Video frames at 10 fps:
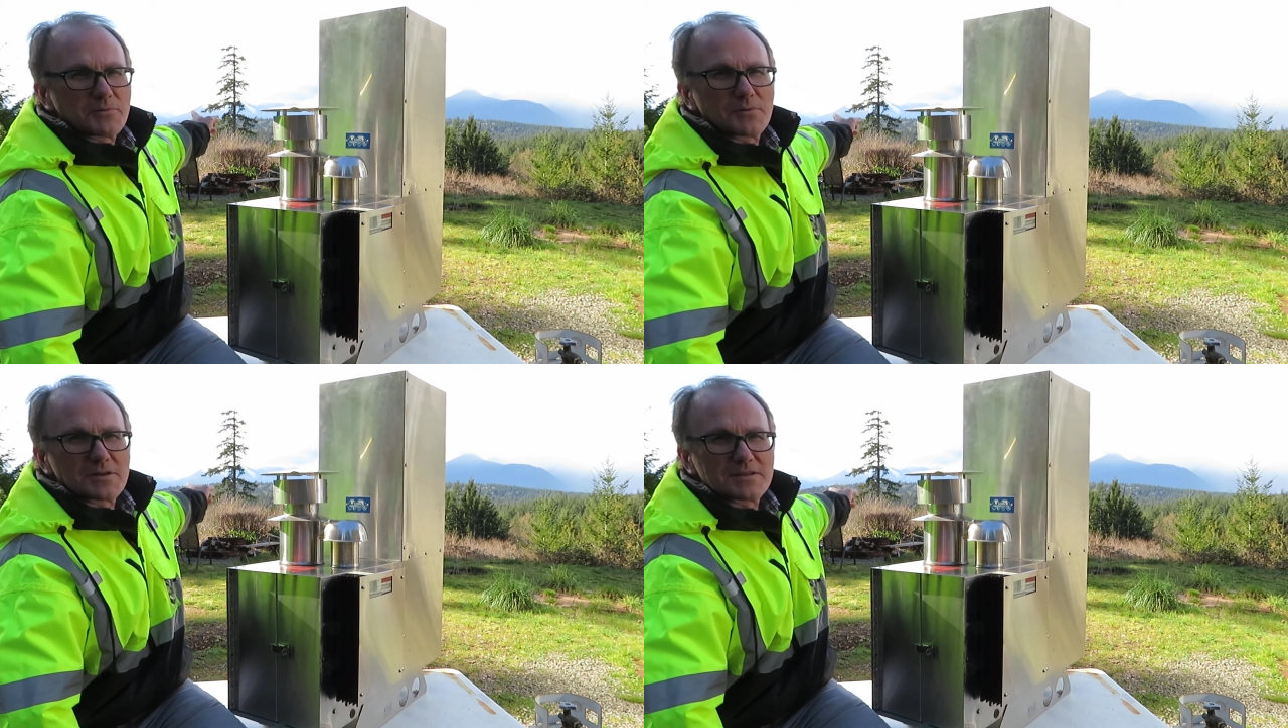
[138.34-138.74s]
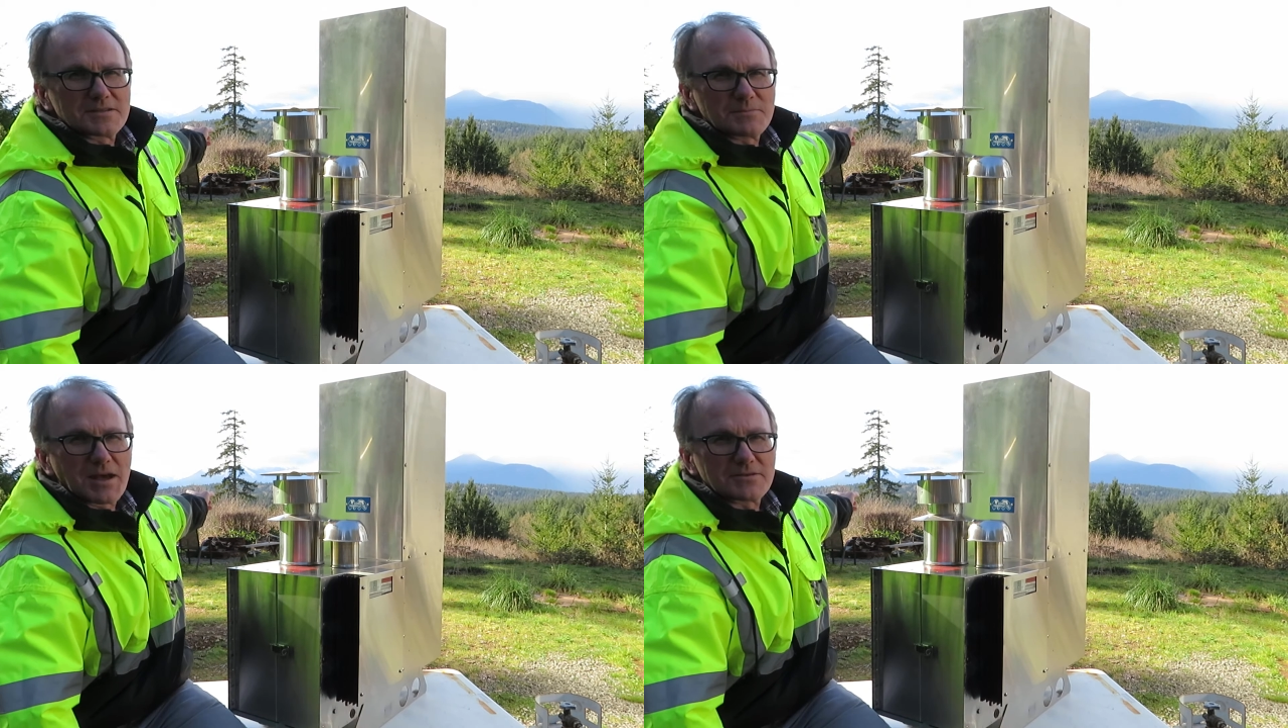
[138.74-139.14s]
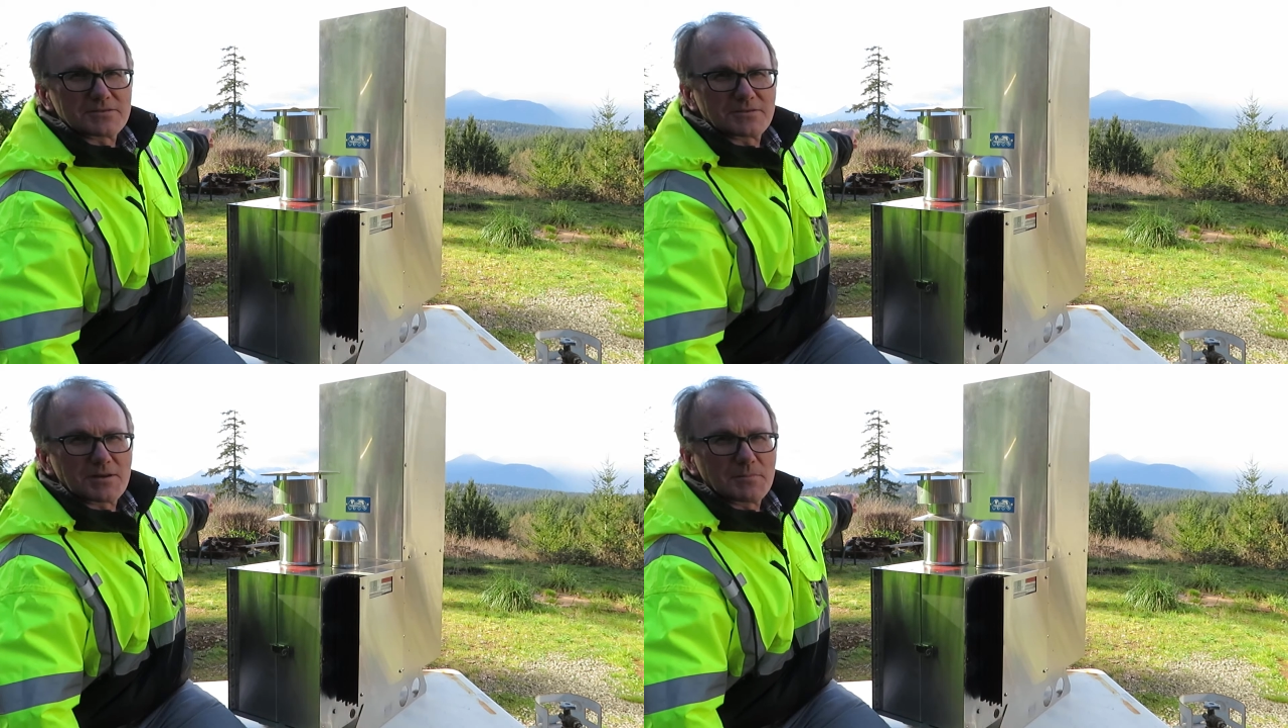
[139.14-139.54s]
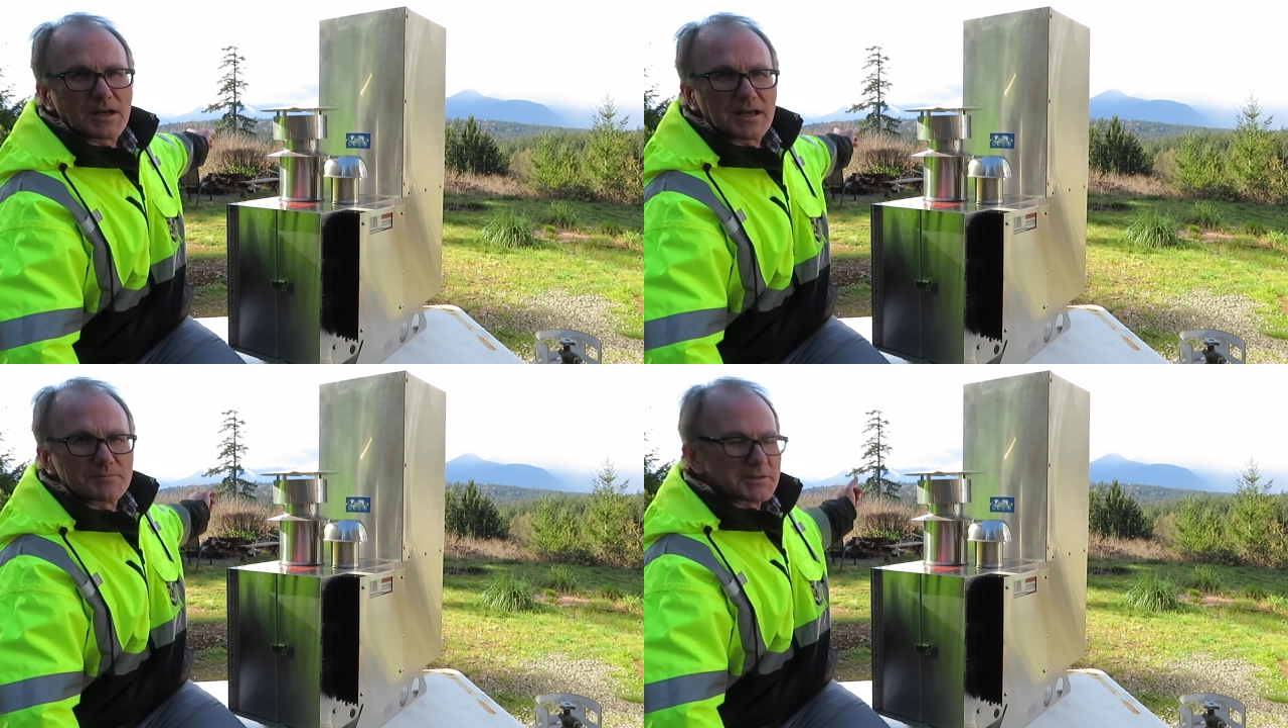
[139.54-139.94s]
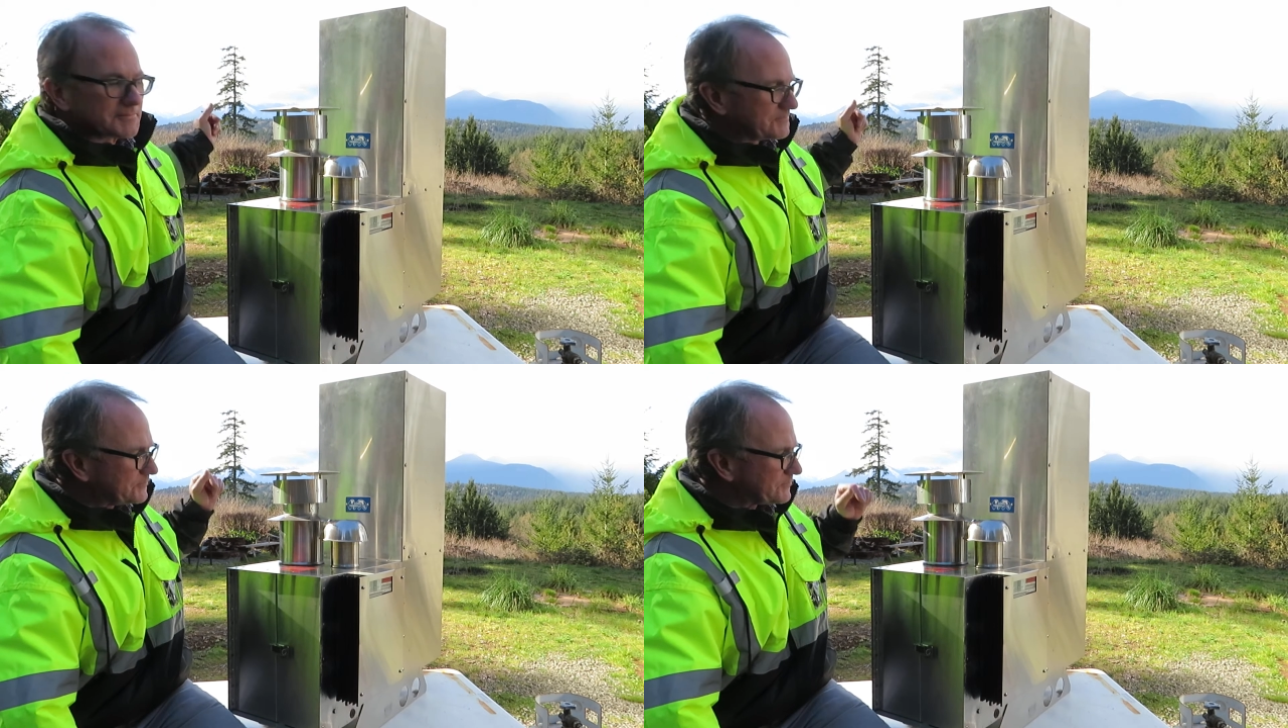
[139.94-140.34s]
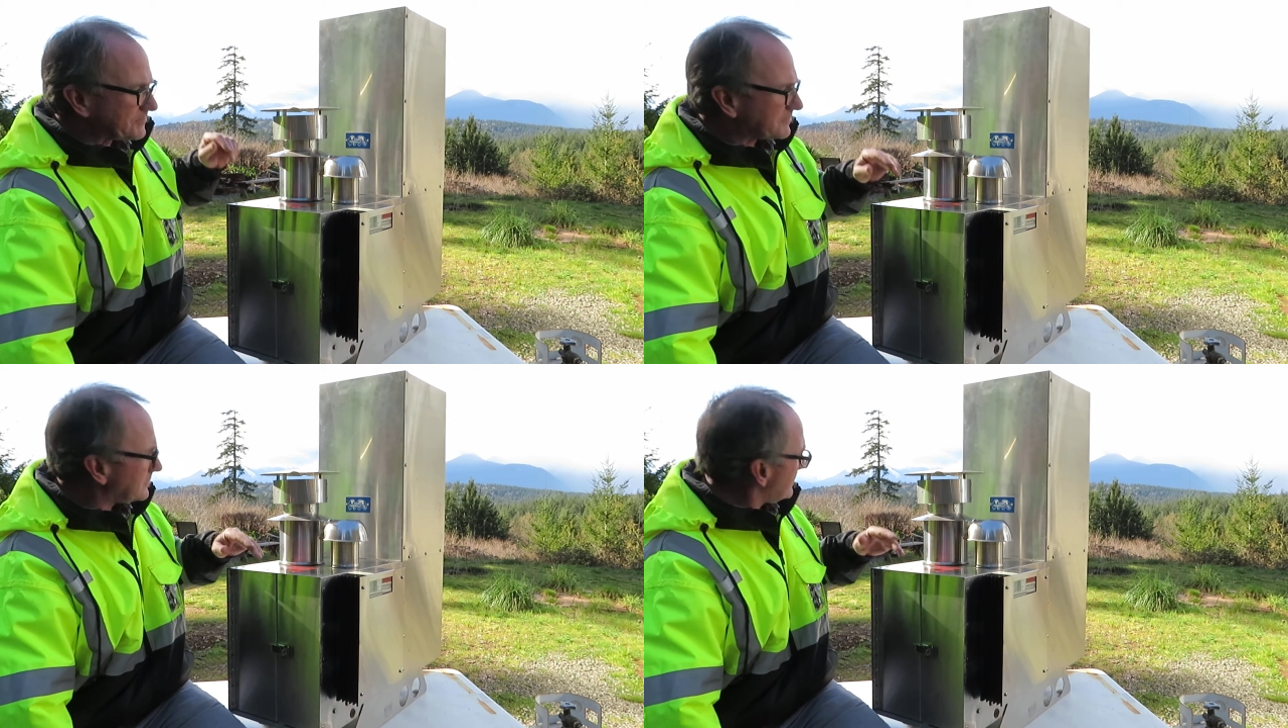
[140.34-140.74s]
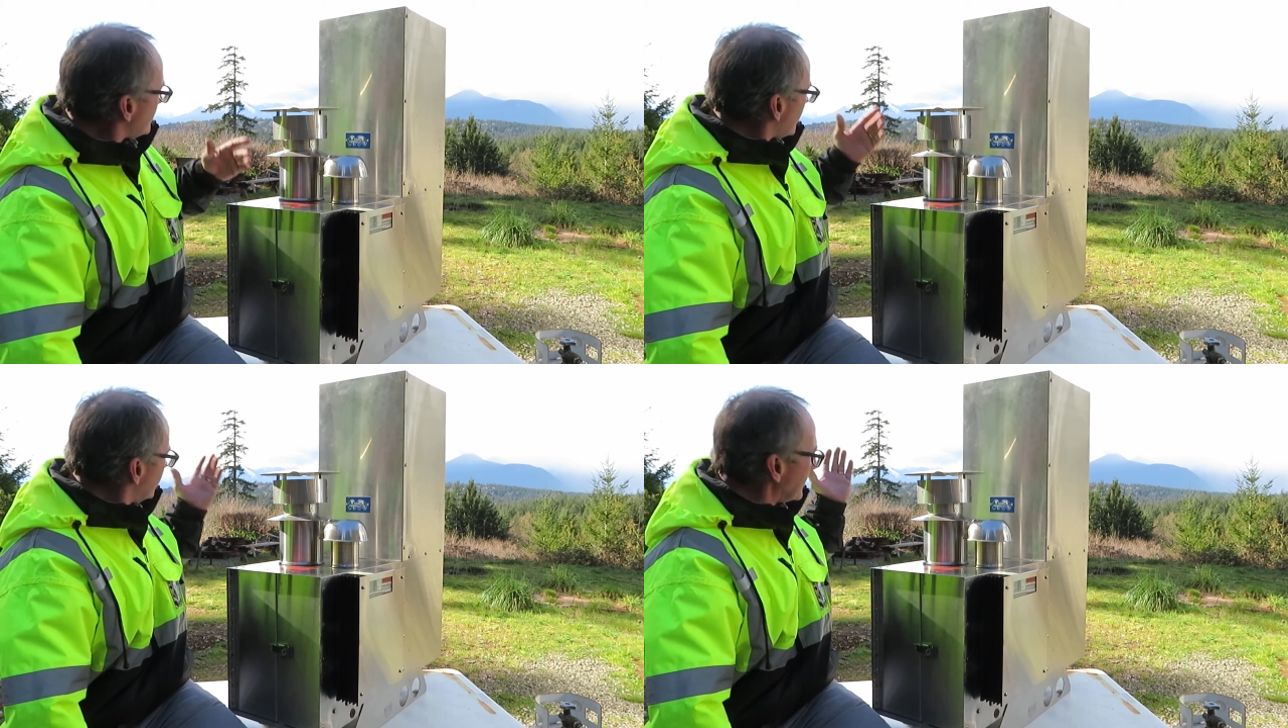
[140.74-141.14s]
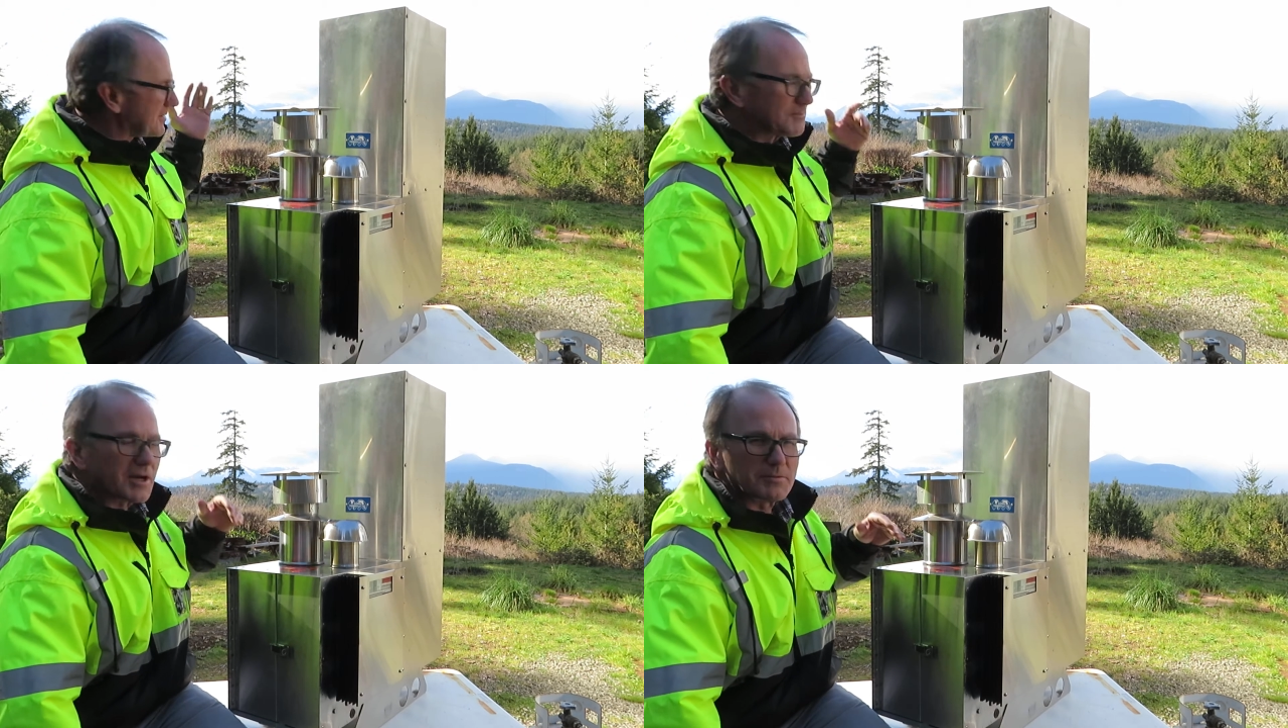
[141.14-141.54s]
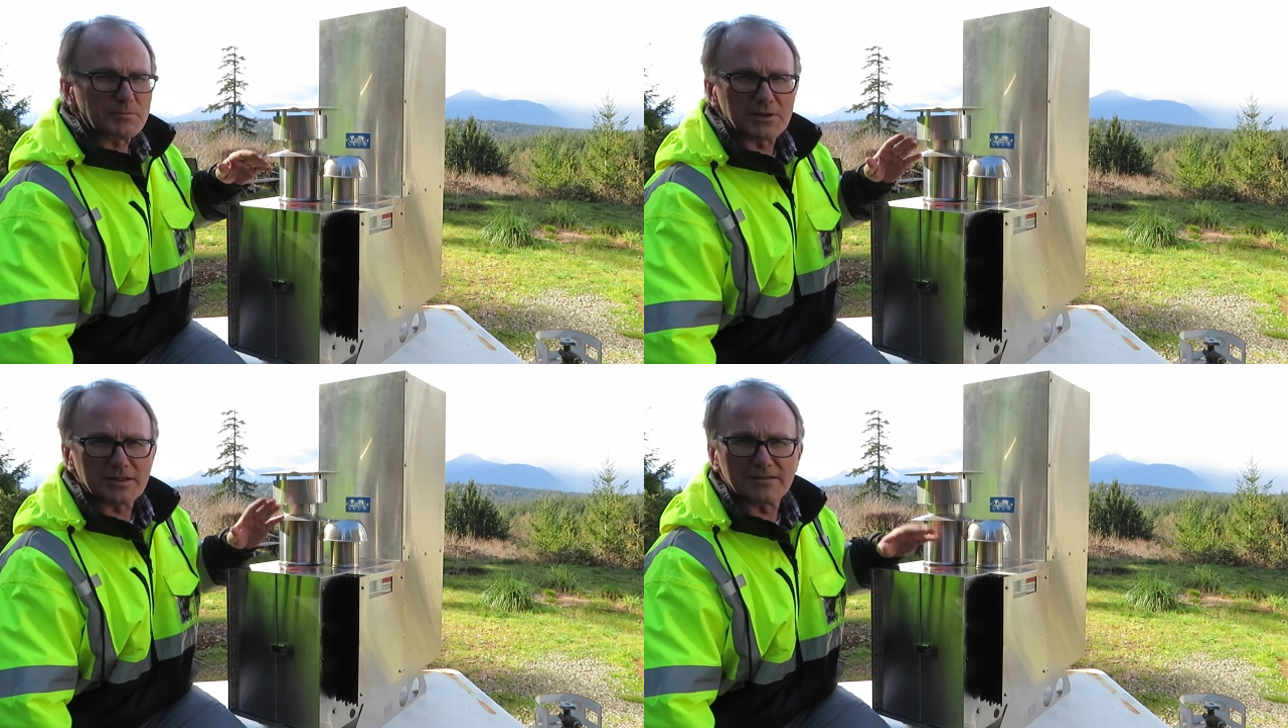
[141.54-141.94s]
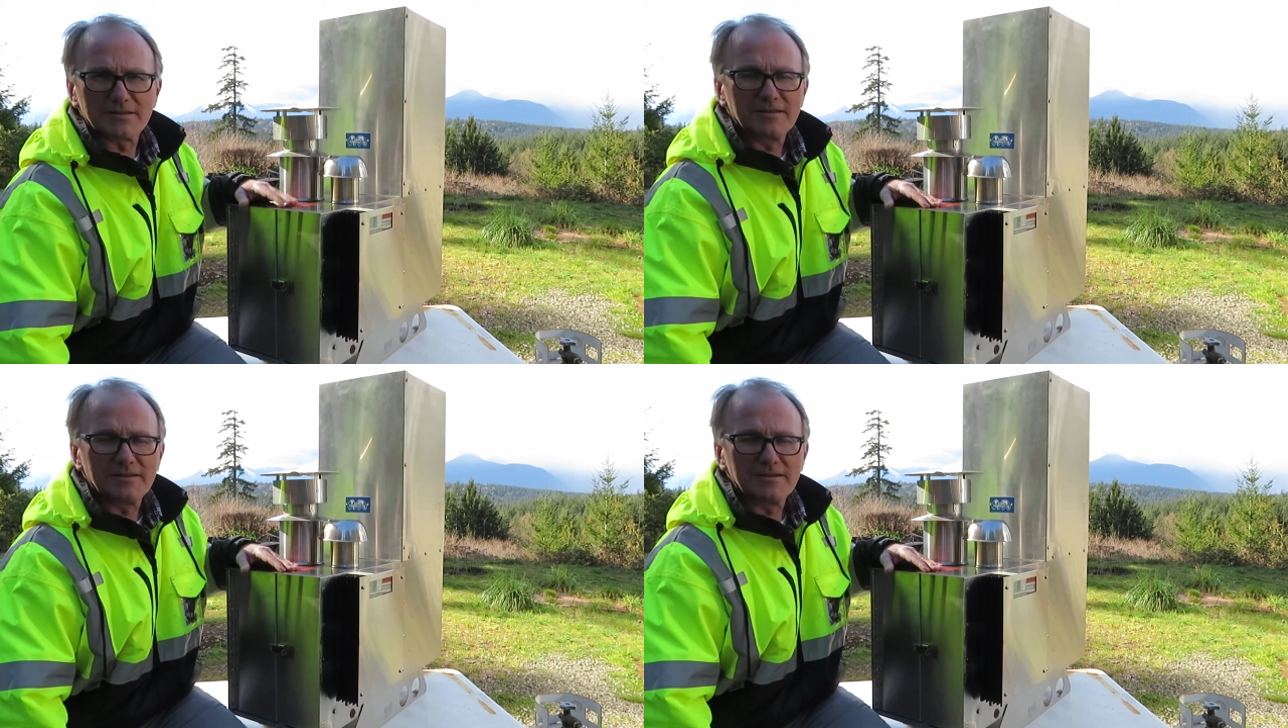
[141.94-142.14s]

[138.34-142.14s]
one of these mountains right behind me. That's probably